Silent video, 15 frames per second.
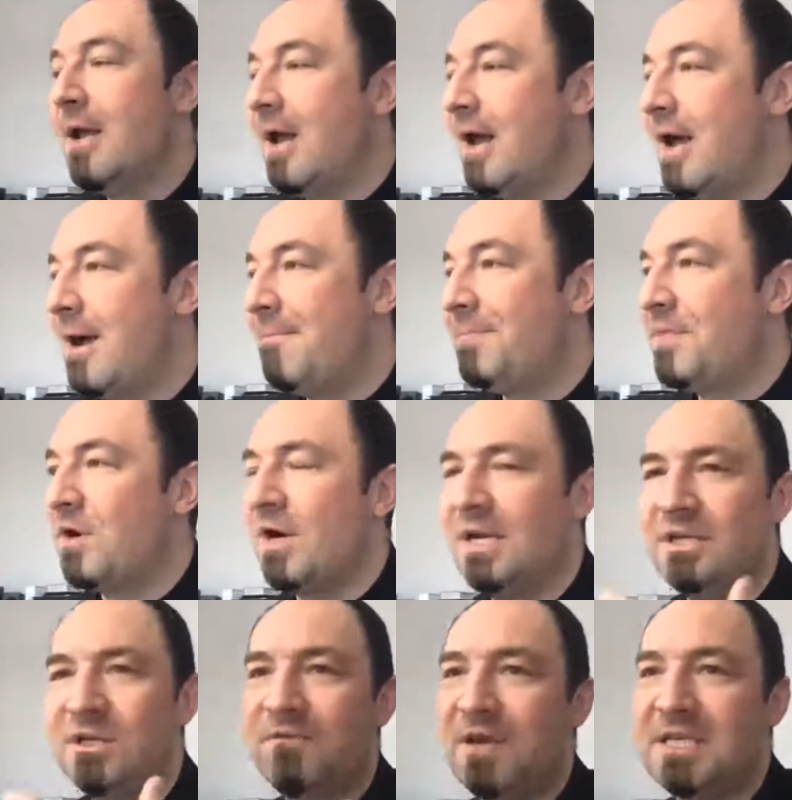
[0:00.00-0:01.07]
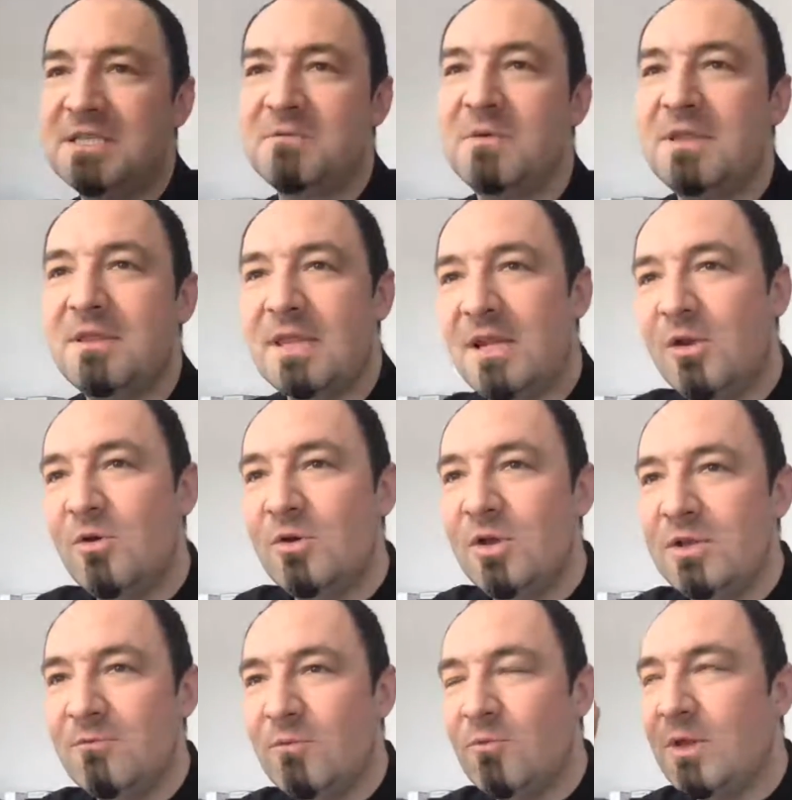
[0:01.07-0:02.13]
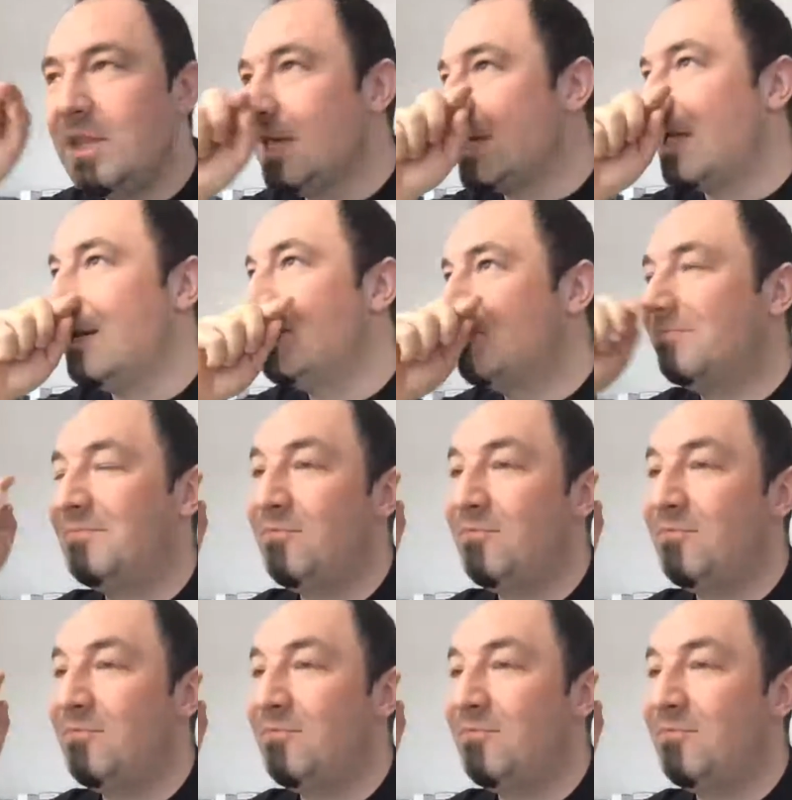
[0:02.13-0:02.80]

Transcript: There are interfaces when they kind of